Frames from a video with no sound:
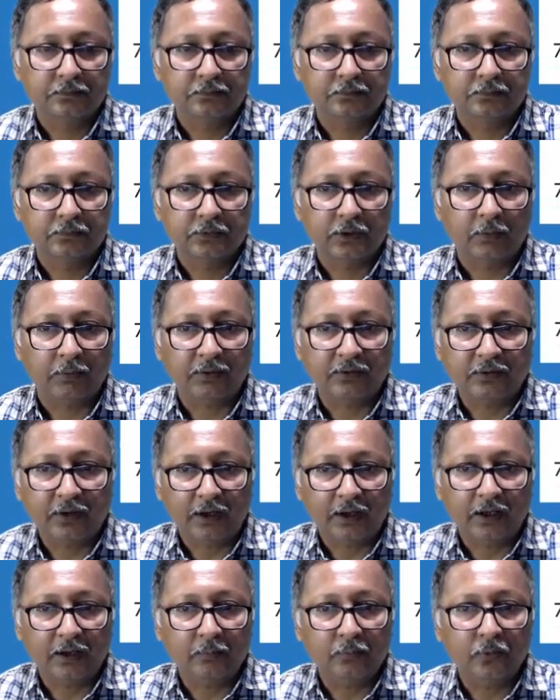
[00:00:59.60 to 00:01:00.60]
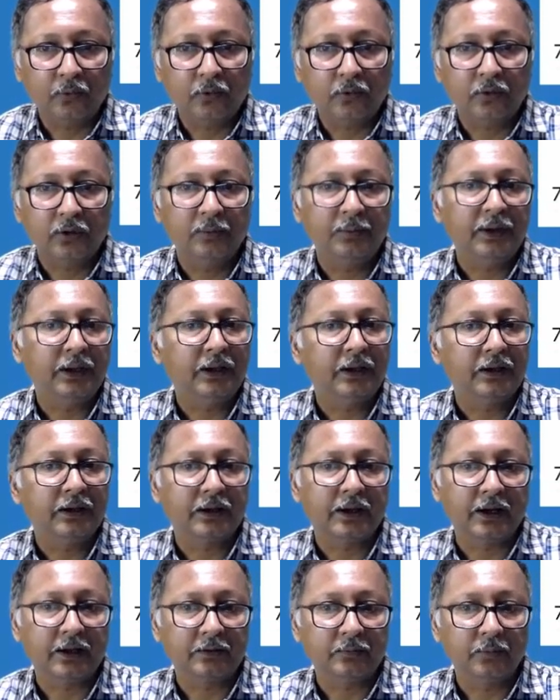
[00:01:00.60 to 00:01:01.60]
So our starting book will be
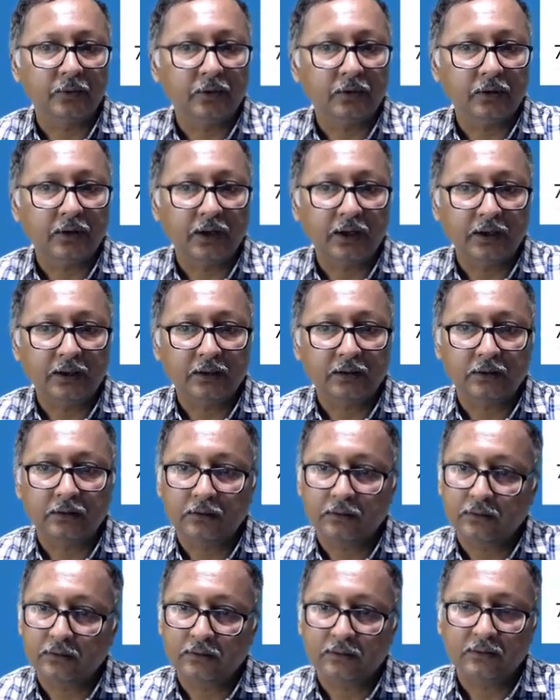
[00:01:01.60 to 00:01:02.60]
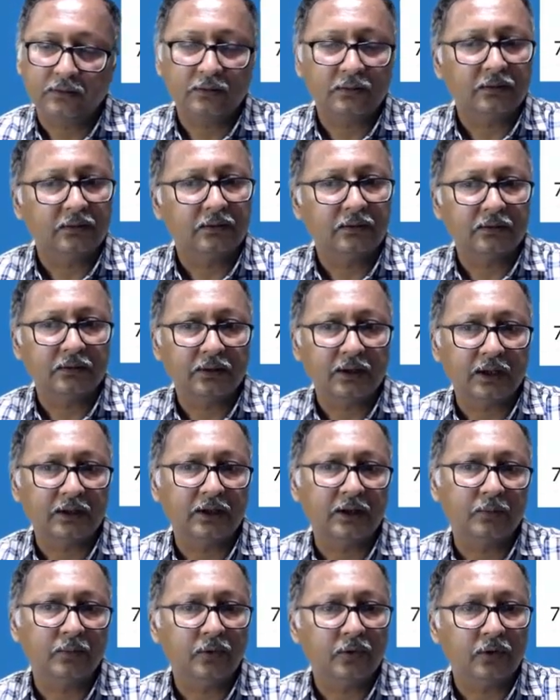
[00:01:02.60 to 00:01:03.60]
cash book and other
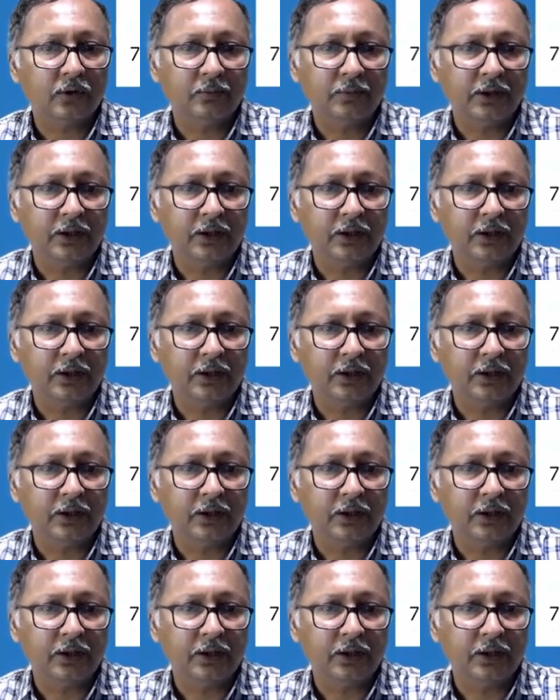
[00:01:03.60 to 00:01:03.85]
book will be the